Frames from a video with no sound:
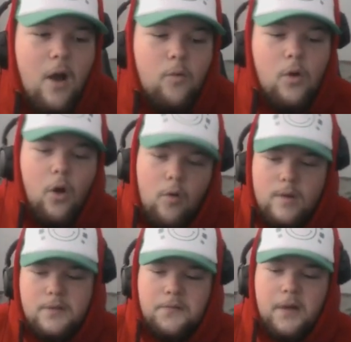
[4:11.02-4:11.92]
will
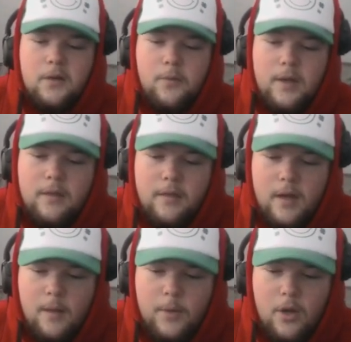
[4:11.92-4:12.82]
always fuck with.
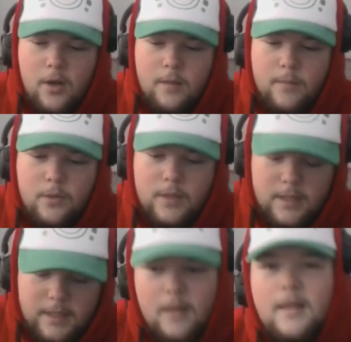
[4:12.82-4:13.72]
Here, I'm going to go ahead and mute
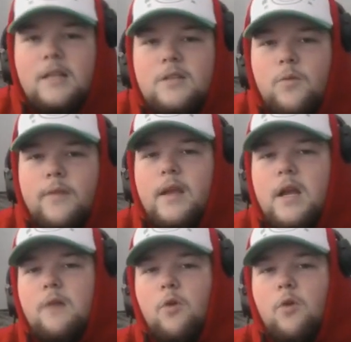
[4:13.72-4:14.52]
this now. That is one thing I will